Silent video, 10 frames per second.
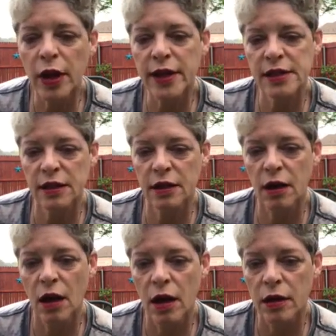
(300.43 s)
place and
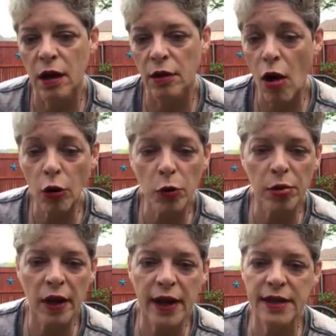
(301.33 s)
an honorable
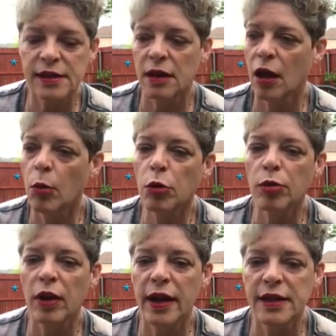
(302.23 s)
place, a humble
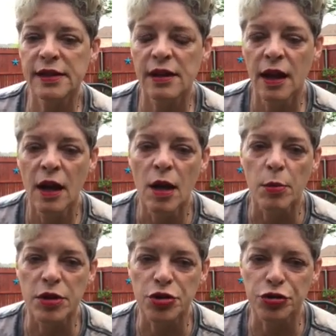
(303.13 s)
place,
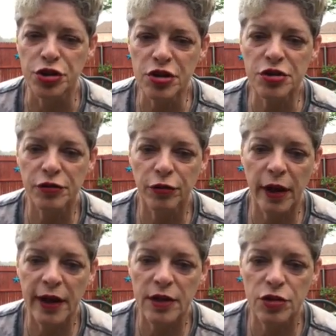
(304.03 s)
but you're just
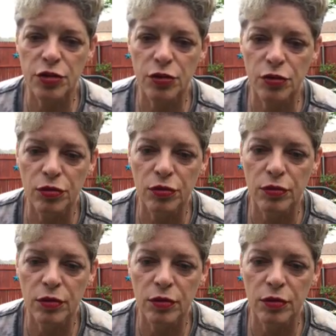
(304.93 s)
afraid to